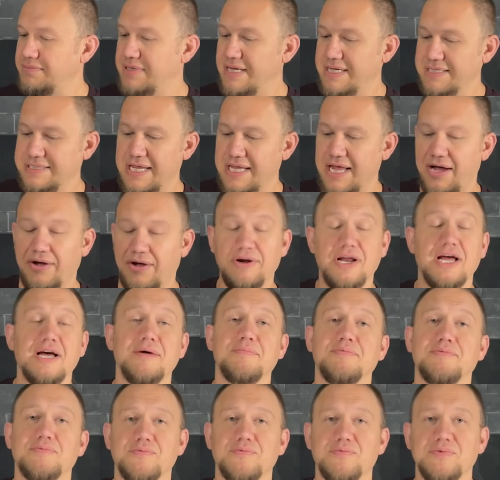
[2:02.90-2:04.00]
has held
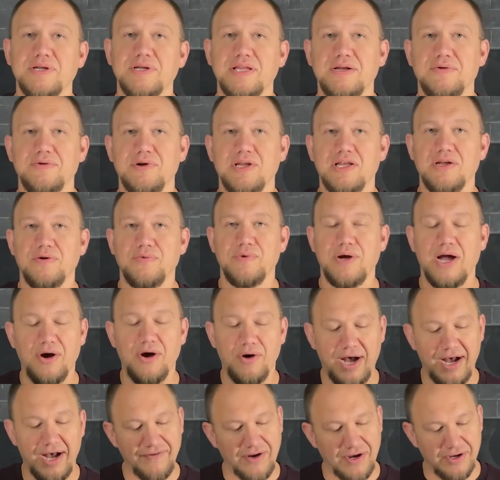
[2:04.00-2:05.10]
up really well.
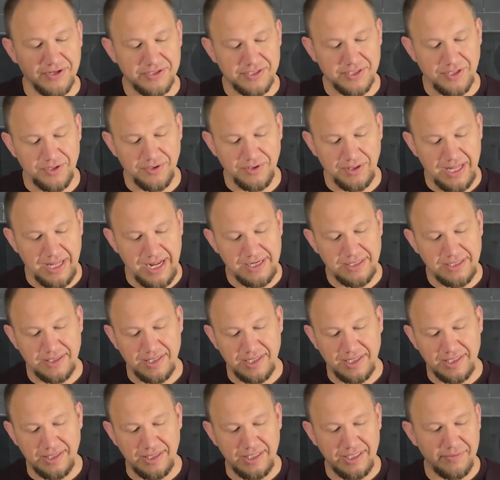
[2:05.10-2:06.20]
I've also liked the
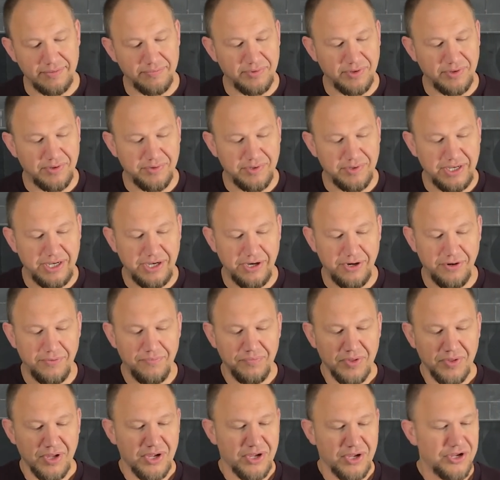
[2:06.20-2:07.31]
clip on here.
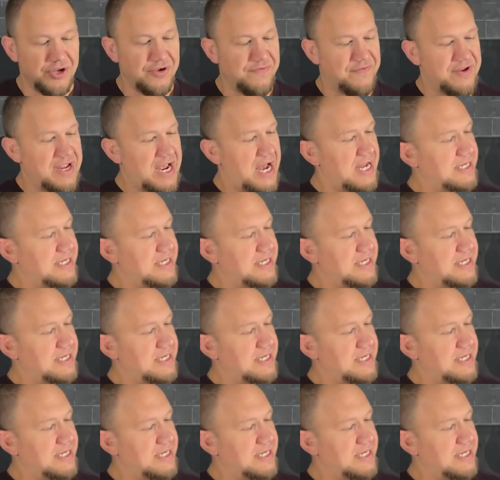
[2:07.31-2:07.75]
You've got